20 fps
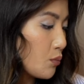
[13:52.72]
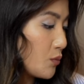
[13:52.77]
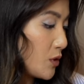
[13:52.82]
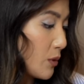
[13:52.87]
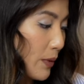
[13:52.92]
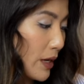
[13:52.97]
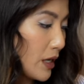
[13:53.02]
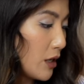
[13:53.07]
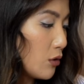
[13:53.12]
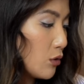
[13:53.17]

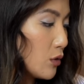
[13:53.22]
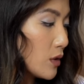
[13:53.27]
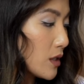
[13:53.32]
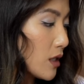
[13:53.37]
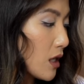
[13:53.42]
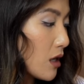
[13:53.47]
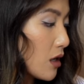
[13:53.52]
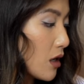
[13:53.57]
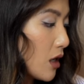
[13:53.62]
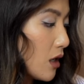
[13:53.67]
Depending on your
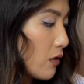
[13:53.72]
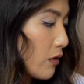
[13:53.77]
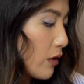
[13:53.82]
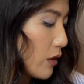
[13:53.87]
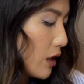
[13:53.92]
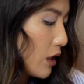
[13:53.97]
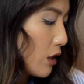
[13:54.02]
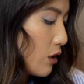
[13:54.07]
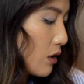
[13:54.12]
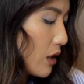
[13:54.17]
skin color, I
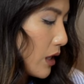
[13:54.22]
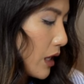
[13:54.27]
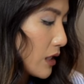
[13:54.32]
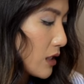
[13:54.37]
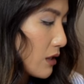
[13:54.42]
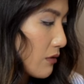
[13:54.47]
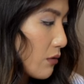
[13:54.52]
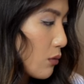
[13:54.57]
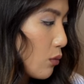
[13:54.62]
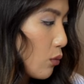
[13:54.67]
think you can get
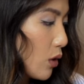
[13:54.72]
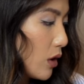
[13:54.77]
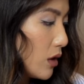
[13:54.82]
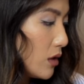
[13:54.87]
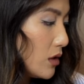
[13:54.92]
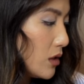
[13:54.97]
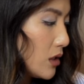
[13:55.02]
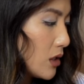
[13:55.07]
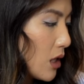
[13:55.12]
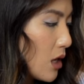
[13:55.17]
different
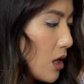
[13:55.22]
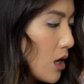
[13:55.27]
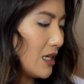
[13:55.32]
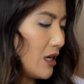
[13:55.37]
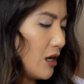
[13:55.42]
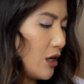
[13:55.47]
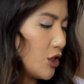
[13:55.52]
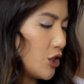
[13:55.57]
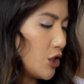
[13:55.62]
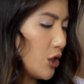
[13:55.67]
ones.
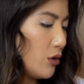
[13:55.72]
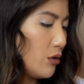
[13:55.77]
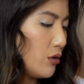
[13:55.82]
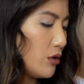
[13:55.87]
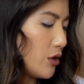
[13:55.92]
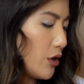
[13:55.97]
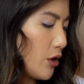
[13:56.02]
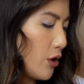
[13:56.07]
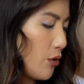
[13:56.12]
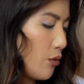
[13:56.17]
I
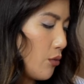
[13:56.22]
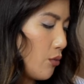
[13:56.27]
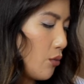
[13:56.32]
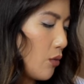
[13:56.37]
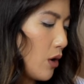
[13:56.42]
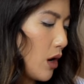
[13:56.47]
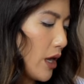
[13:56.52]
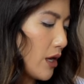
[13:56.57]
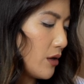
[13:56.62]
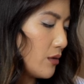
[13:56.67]
don't know
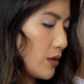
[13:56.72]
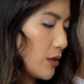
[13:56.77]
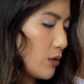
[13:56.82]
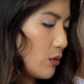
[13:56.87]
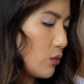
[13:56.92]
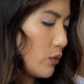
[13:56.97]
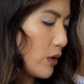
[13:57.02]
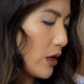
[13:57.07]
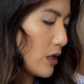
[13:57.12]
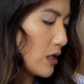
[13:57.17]
why else you
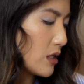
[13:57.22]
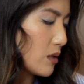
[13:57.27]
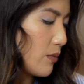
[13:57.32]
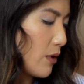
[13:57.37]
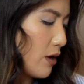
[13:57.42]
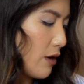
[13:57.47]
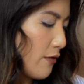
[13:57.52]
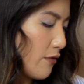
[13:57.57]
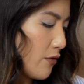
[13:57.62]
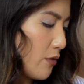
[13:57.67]
would wear this
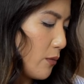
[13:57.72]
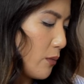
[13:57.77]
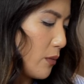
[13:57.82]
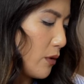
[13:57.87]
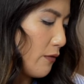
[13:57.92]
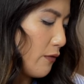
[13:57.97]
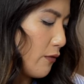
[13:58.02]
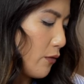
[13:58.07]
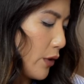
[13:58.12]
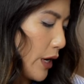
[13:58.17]
apart from
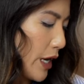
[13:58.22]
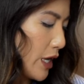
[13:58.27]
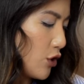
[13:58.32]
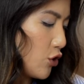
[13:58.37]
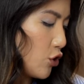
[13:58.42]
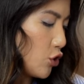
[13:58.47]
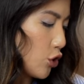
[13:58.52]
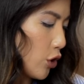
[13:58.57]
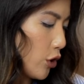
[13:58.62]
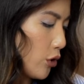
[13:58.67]
for a
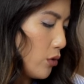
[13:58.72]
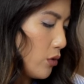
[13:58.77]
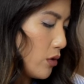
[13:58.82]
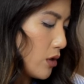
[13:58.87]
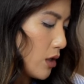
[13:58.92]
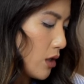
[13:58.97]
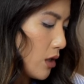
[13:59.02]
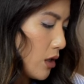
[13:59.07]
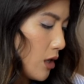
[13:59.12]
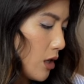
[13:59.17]

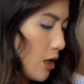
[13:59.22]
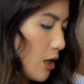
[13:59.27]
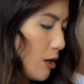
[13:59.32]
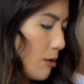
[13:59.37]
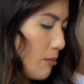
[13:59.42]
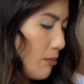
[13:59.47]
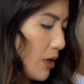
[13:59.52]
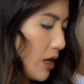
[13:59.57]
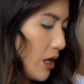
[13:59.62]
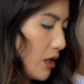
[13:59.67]
joke,
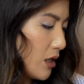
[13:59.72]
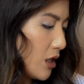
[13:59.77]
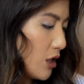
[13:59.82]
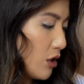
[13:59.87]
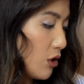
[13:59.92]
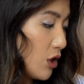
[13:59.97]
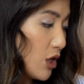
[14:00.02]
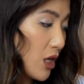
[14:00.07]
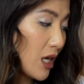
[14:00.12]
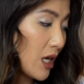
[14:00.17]
but you know,
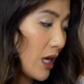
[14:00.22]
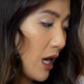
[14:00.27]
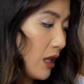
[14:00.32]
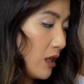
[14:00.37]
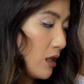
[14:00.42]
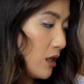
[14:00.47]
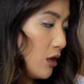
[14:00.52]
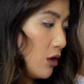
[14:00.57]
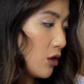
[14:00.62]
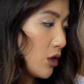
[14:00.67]
you can get
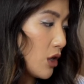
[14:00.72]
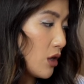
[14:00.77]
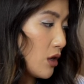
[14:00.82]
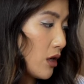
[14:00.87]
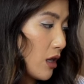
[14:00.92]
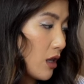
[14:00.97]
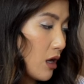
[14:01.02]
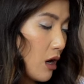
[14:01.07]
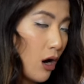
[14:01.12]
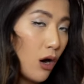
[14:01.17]
the look, you can
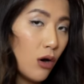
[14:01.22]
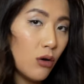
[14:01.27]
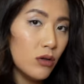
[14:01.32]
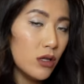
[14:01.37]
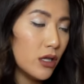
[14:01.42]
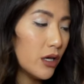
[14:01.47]
get the whole